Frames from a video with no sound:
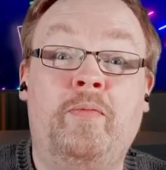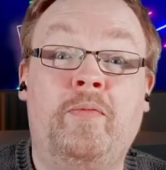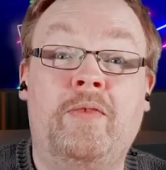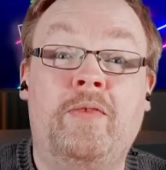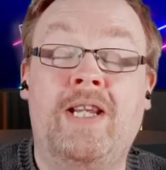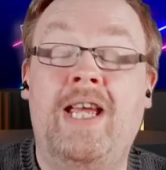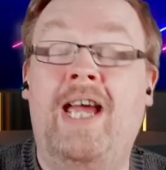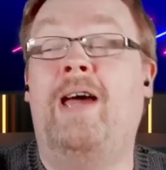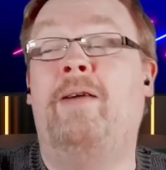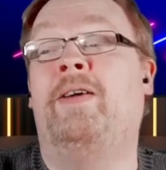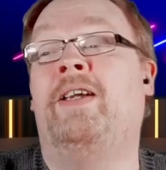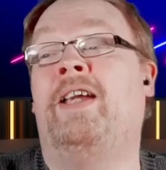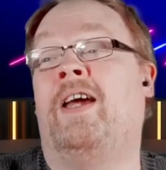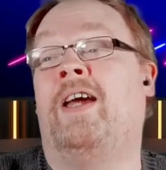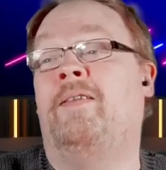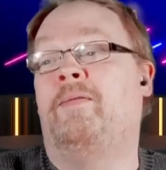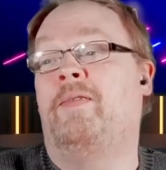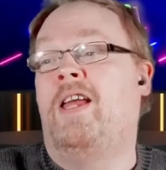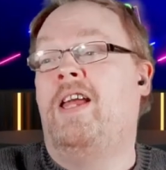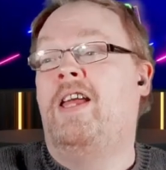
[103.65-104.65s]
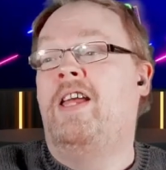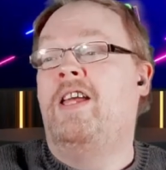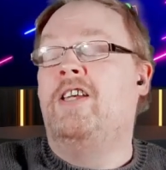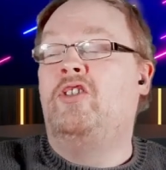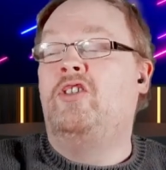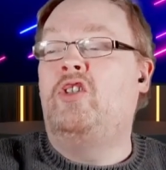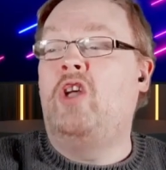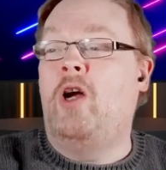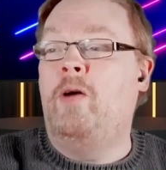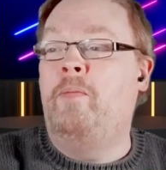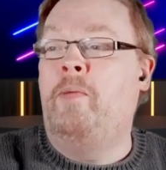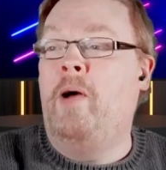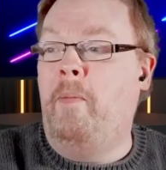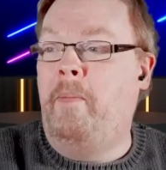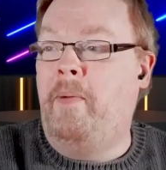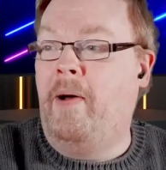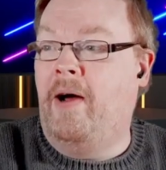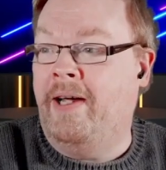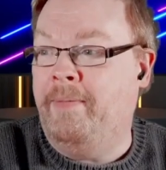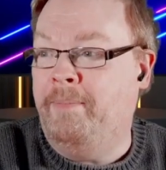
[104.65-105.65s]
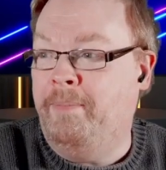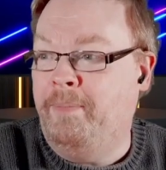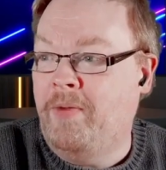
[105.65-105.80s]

There we go. So, Popeye.